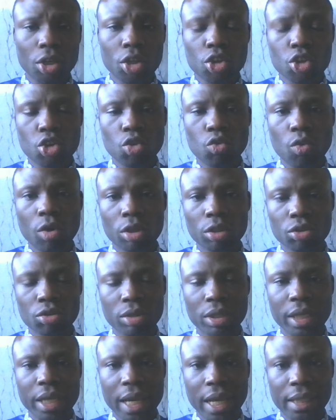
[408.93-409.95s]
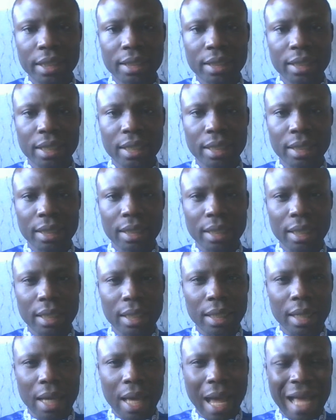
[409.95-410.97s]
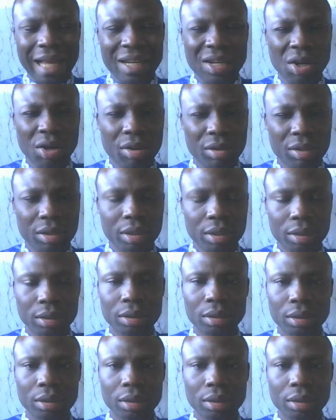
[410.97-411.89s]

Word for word: you want to get another